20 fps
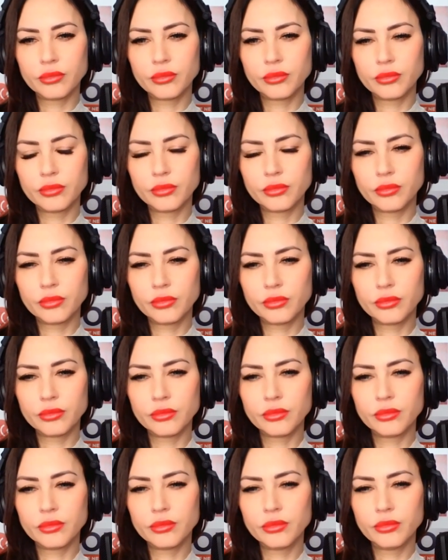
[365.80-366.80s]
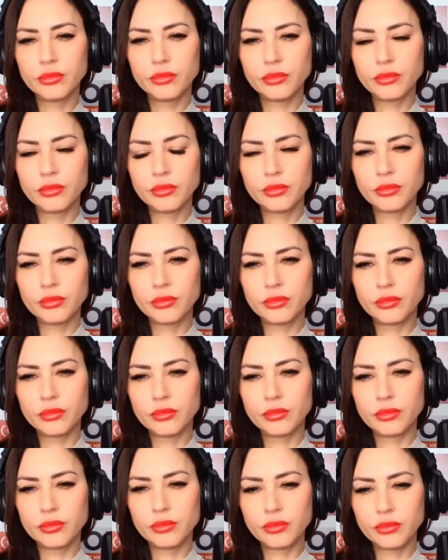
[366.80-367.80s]

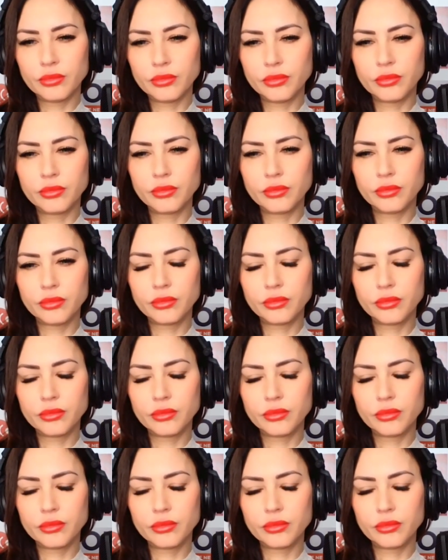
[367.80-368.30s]
[no speech]